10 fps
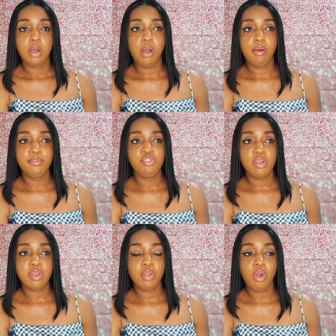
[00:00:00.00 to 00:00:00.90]
of
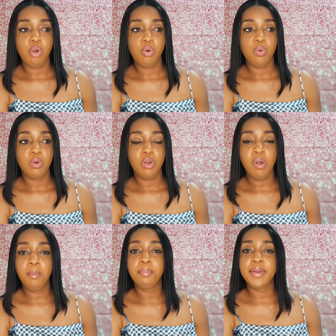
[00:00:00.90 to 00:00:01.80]
just how
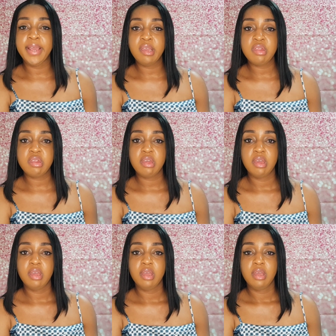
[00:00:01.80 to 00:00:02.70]
complex
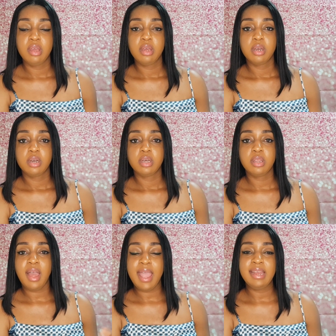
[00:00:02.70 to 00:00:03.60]

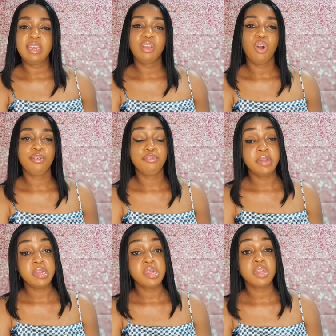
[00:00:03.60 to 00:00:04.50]
the idea of
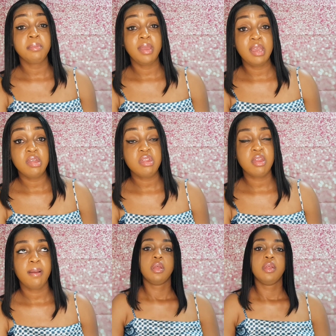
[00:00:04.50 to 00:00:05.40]
racism is.
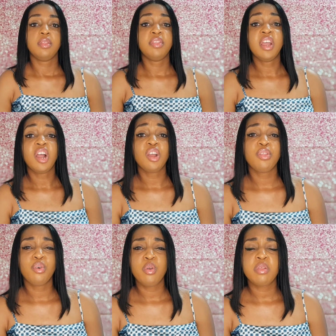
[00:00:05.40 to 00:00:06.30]
There are
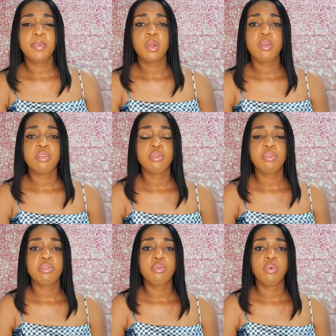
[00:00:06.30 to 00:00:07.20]
those
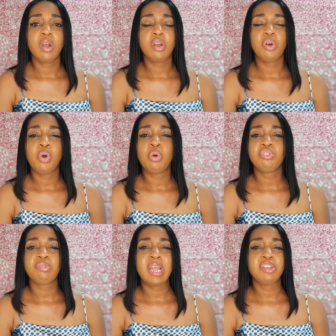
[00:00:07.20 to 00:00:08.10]
persons who are
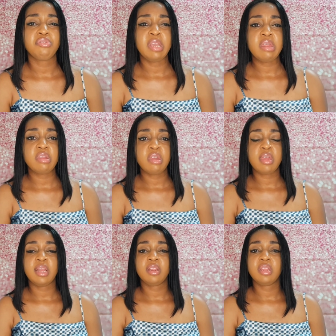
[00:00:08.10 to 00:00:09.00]
outright racist
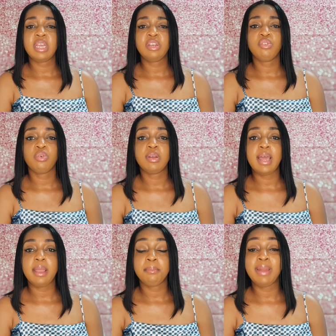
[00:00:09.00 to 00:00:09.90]
and they don't
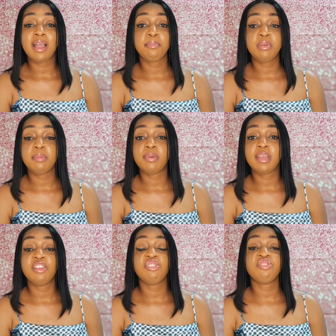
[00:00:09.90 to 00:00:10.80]
like black people
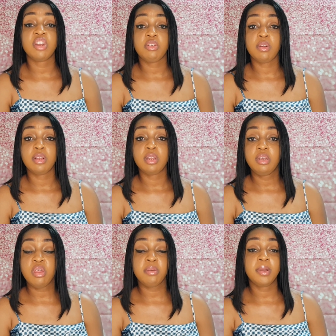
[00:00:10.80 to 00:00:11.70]
in general. It
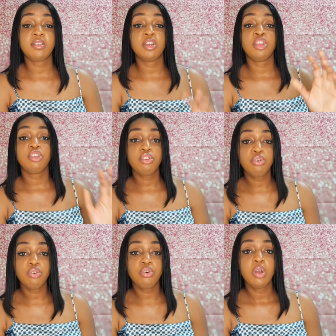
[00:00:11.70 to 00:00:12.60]
doesn't matter the
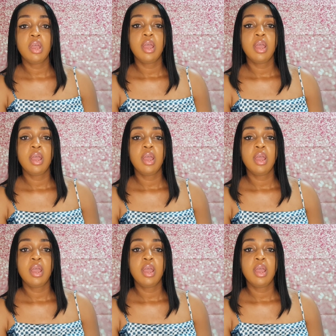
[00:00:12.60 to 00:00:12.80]
hue,